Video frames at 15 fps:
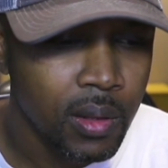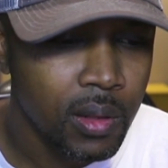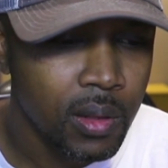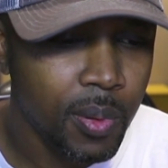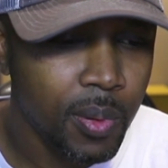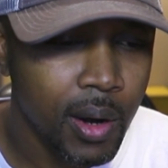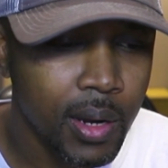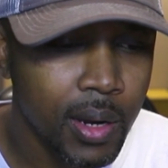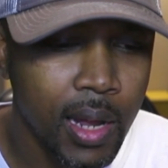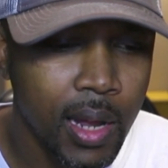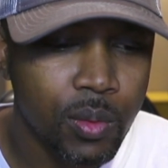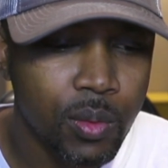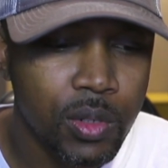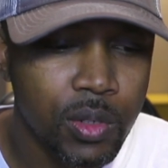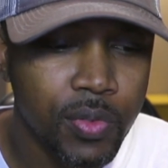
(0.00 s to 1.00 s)
The parking
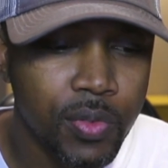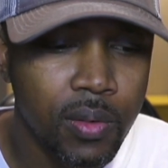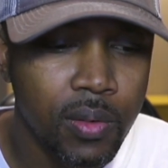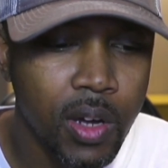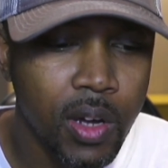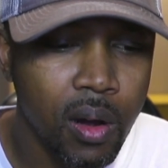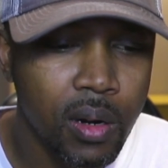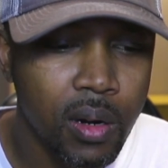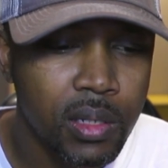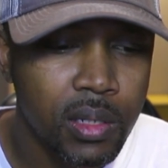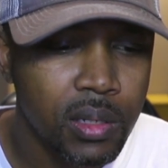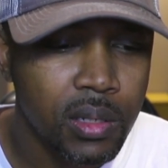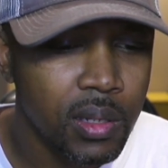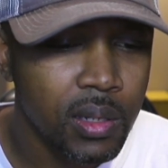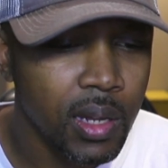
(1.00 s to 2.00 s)
lot was full of
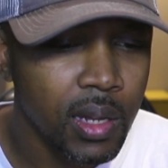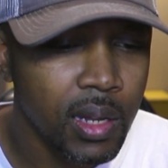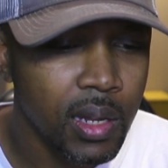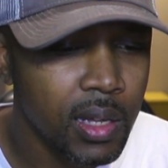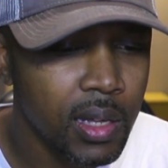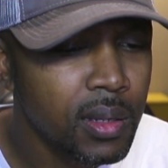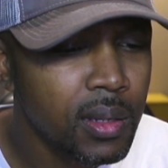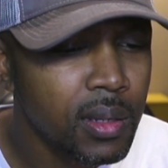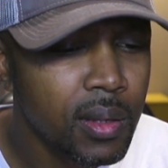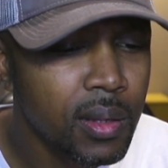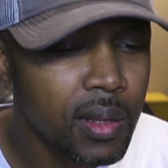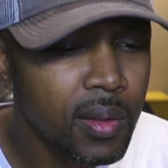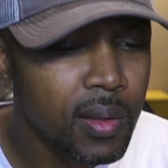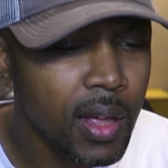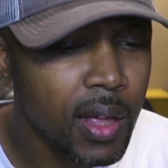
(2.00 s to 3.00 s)
cars and
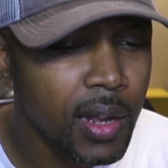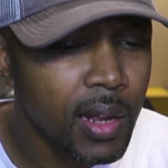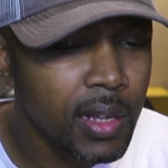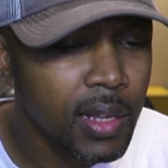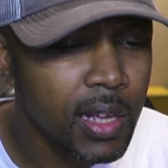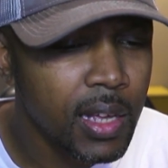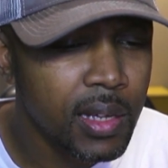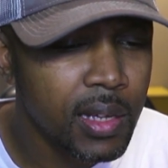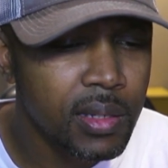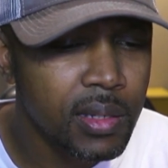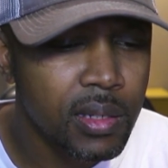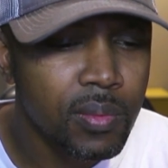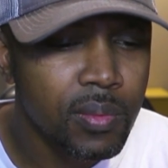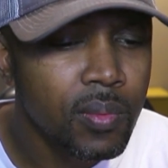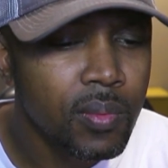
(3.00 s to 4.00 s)

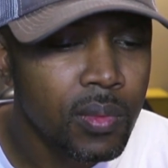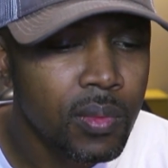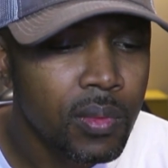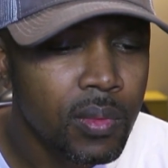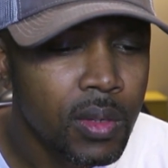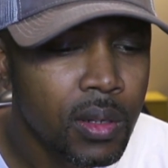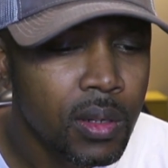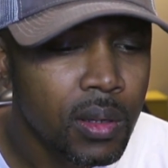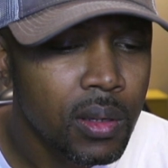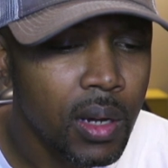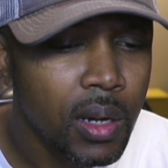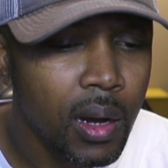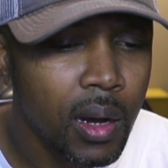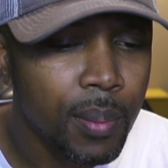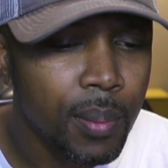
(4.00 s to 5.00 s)
kids,
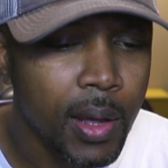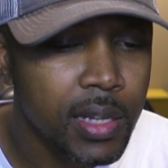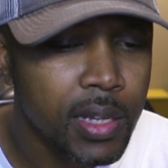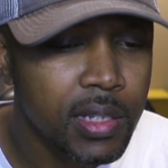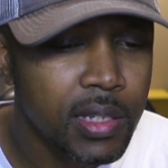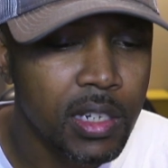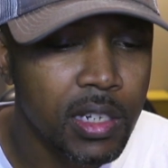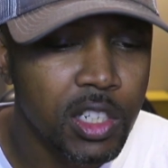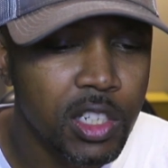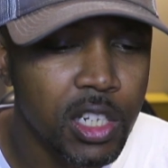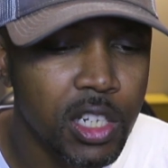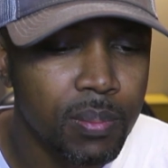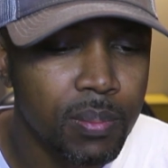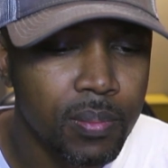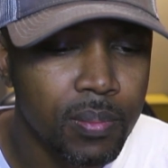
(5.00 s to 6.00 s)
I guess in a
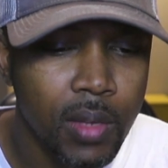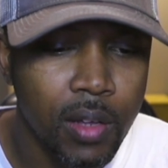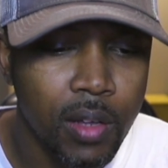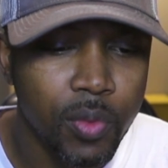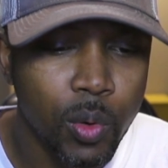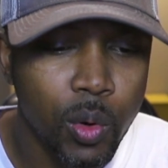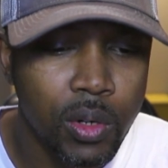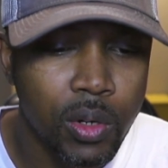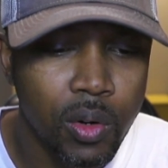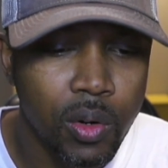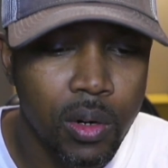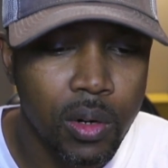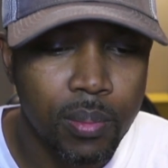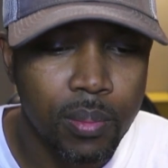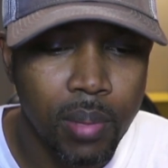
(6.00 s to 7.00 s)
Jeep, a
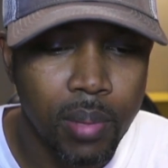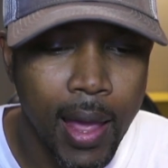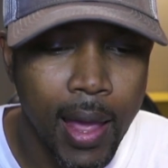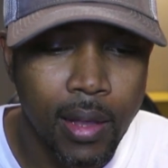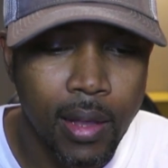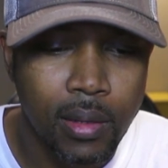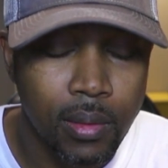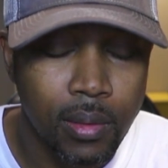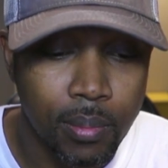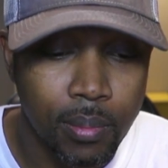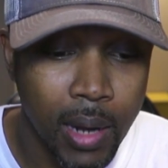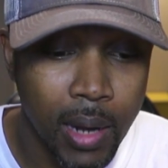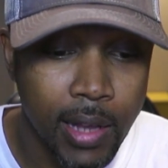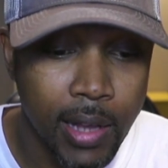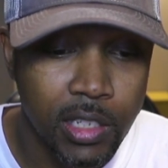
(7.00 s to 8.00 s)
four-door black
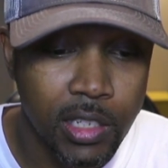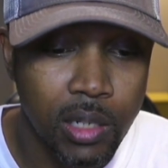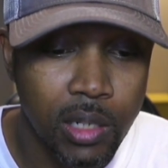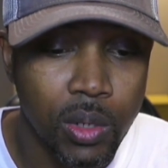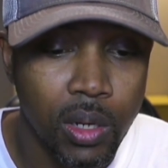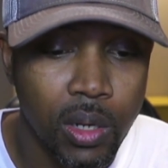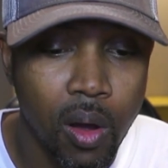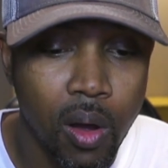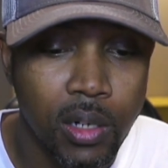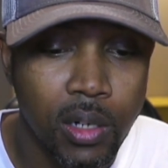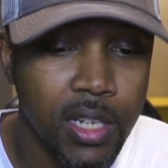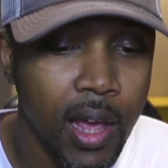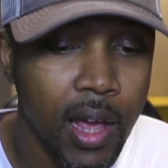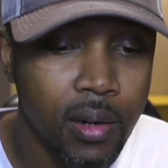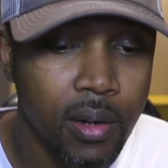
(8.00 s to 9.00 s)
Jeep with large
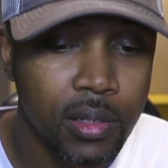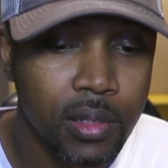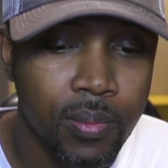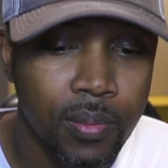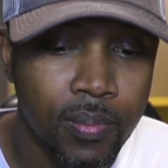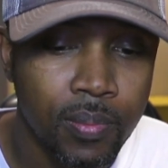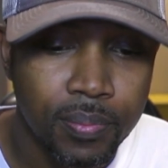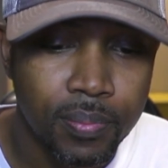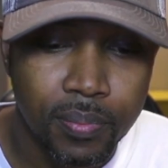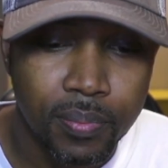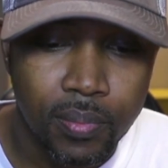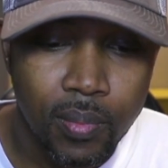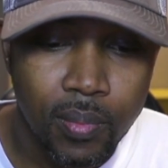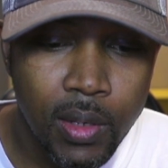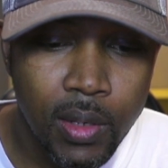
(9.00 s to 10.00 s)
tires,
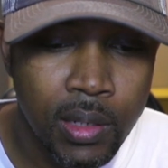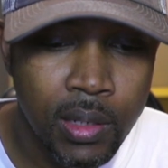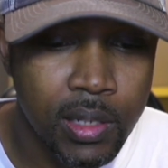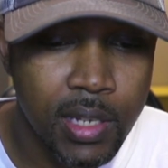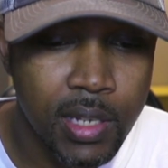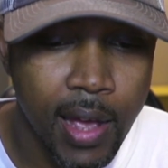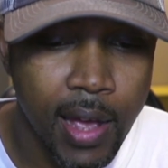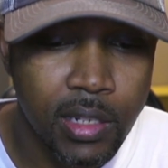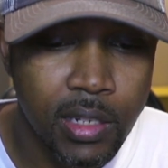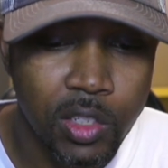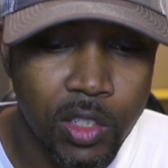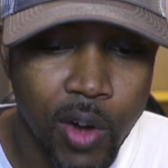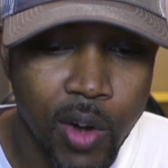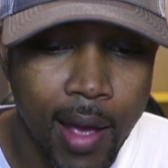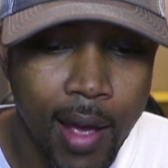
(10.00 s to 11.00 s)
decided to
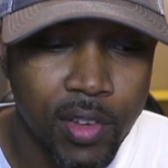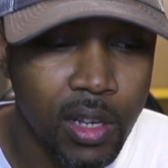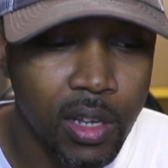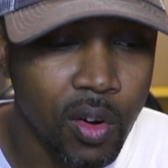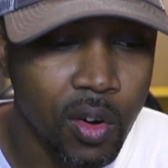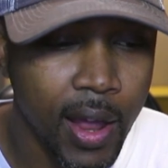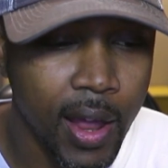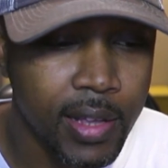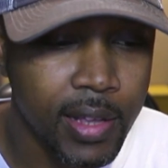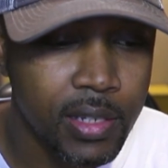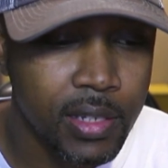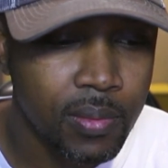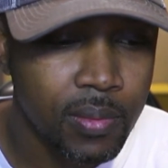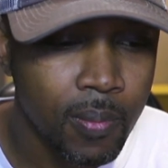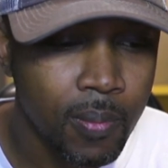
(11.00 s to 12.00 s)
drive in the
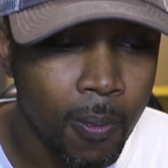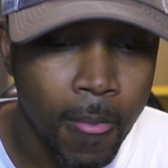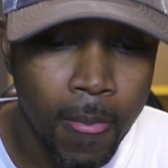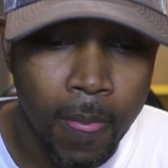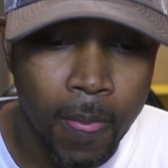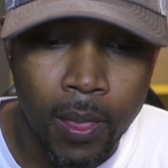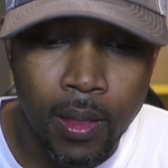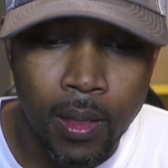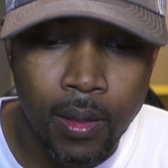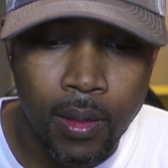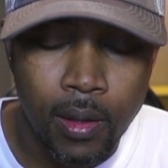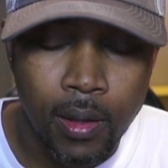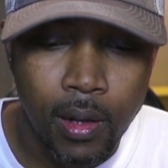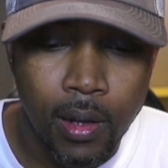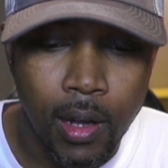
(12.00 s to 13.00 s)
grass.
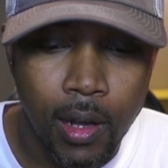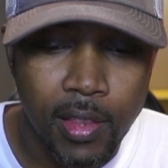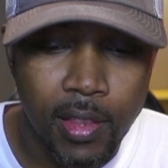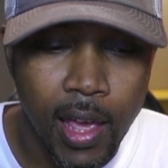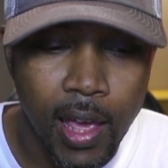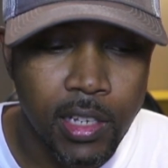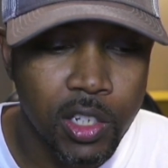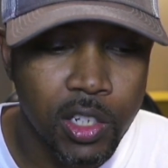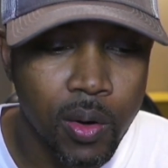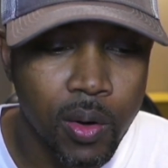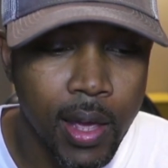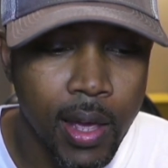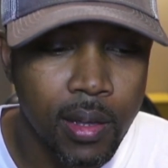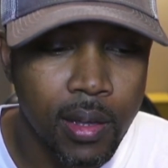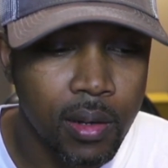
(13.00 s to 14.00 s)
The
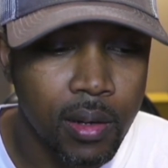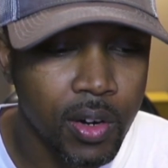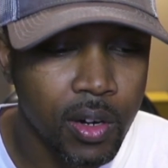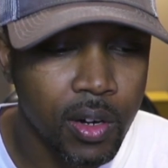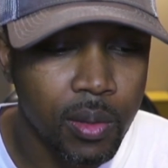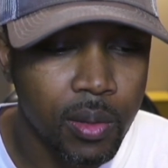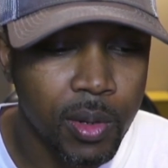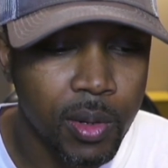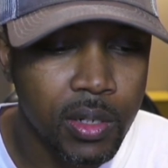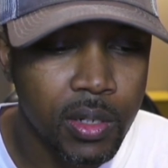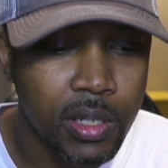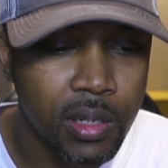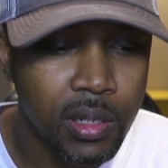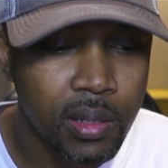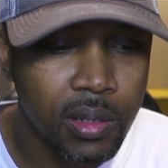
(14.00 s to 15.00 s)
HOA of her
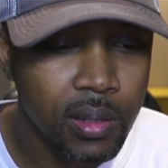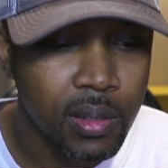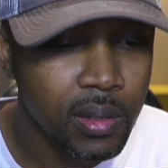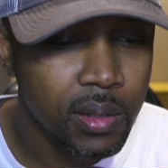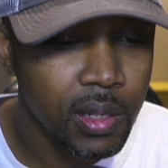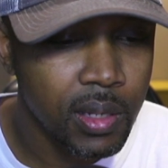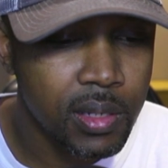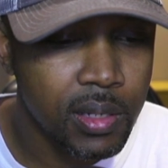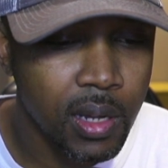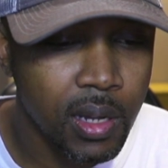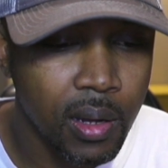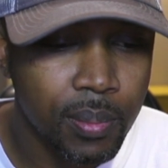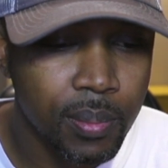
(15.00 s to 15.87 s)
community is